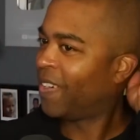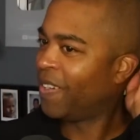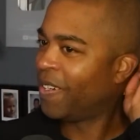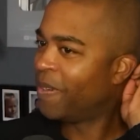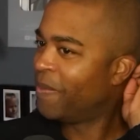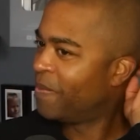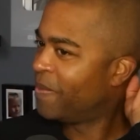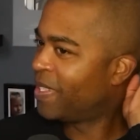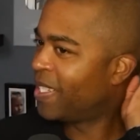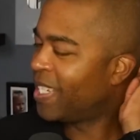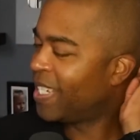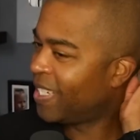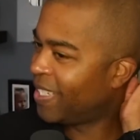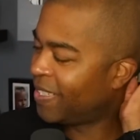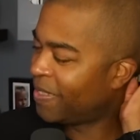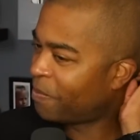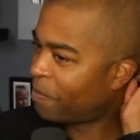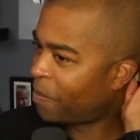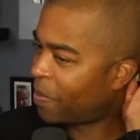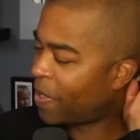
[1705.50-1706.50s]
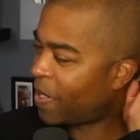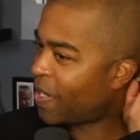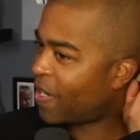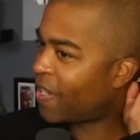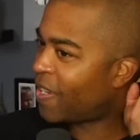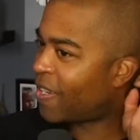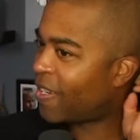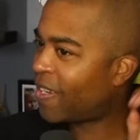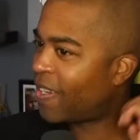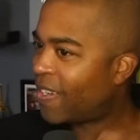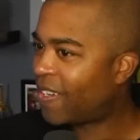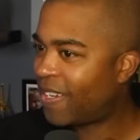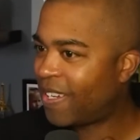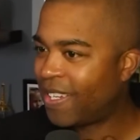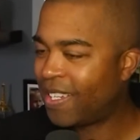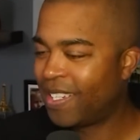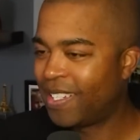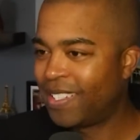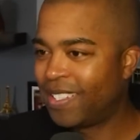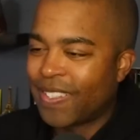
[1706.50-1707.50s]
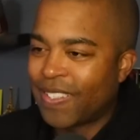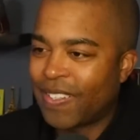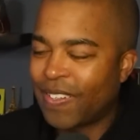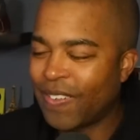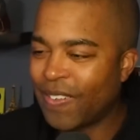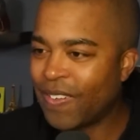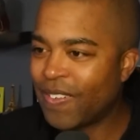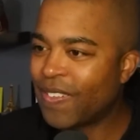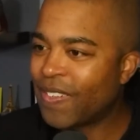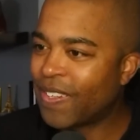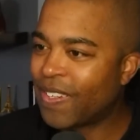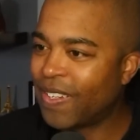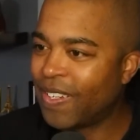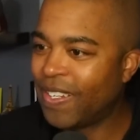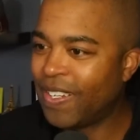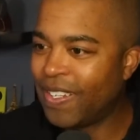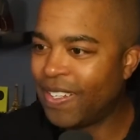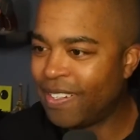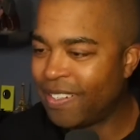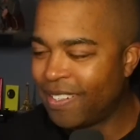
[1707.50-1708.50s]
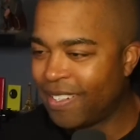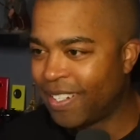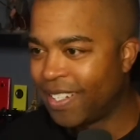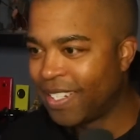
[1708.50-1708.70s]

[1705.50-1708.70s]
Crimson Paw turned good.